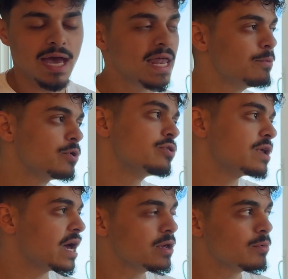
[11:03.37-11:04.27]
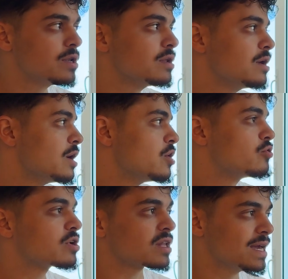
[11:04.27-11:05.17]
Anyone
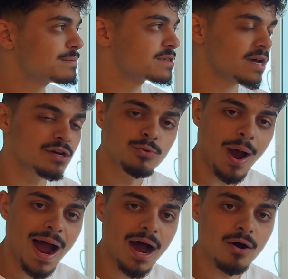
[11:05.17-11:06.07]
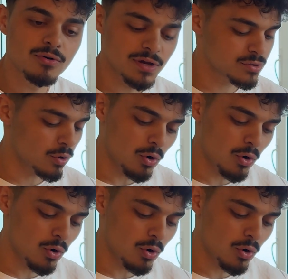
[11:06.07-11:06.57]
who claims to tell you how is